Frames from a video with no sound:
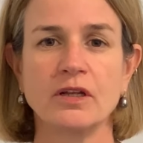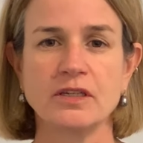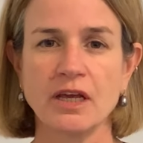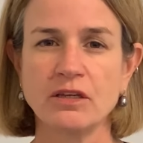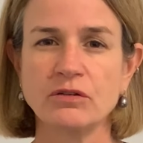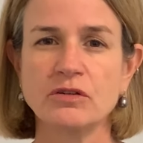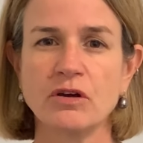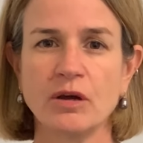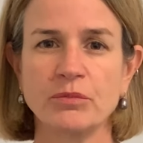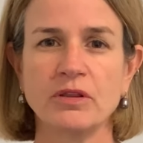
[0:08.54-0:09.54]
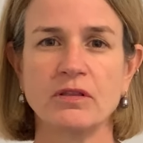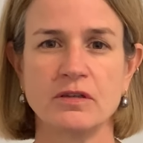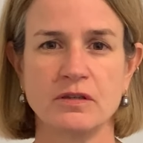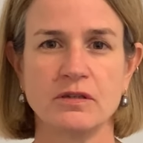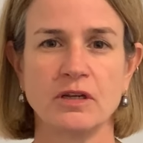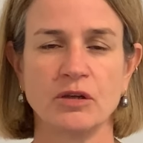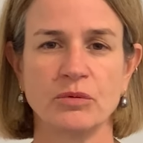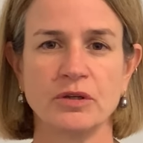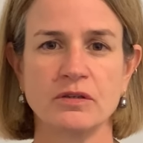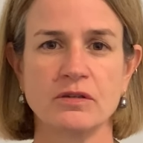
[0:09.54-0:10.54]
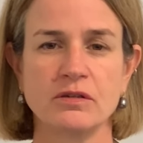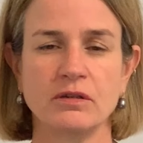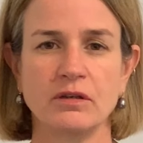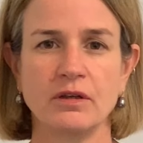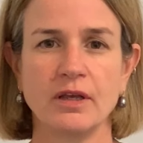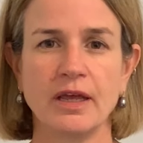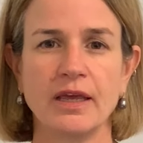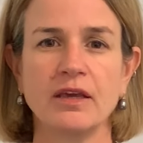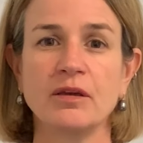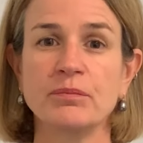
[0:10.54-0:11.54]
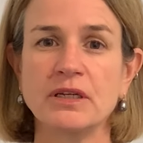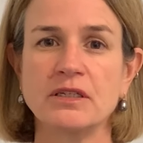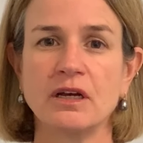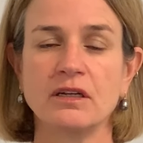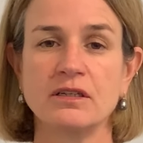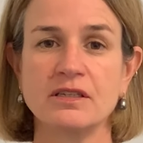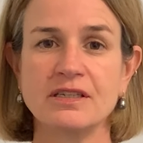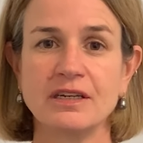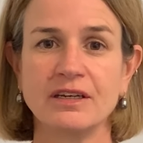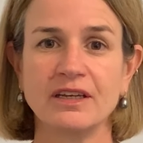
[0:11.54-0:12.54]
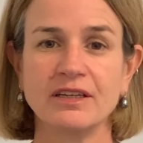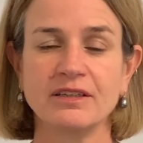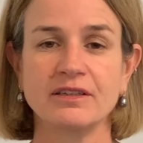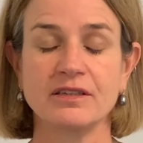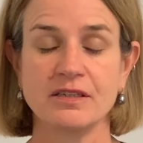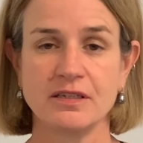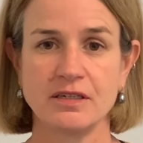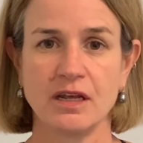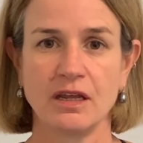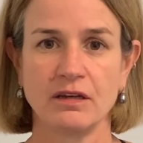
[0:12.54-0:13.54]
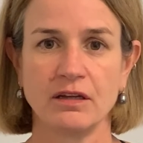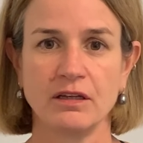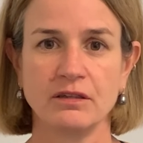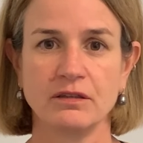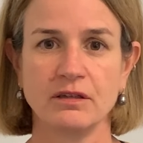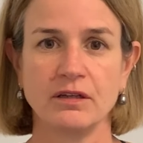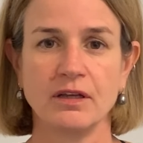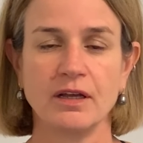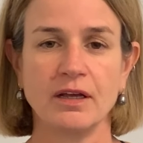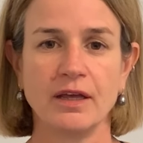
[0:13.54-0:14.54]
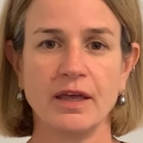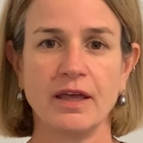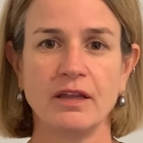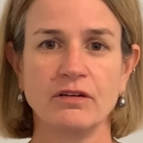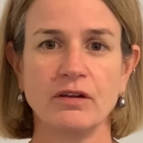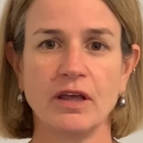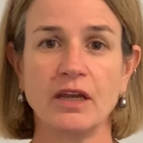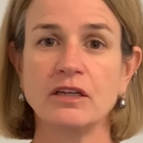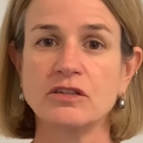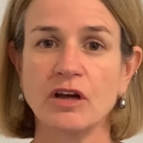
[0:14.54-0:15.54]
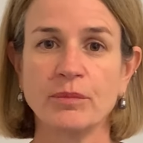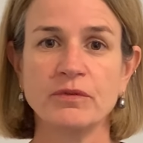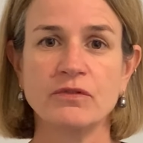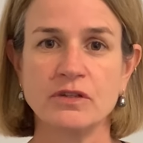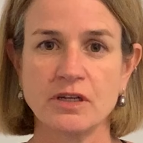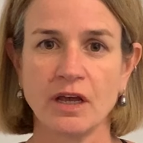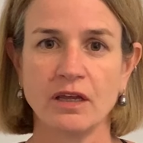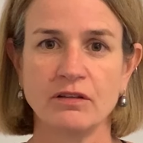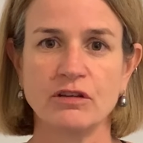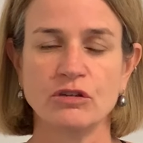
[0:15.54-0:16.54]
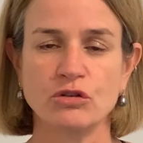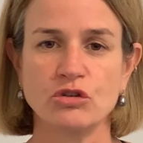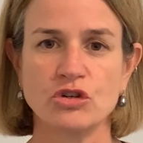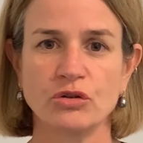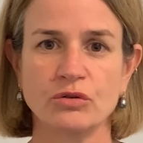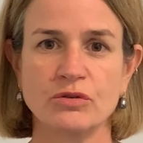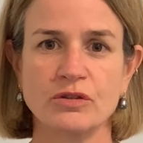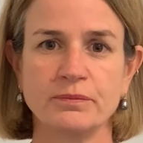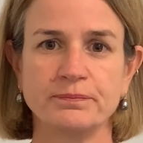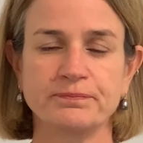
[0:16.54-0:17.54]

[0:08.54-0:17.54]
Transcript: Take your time with this sequence. It can be done in sitting, standing, and any time of the day that you choose.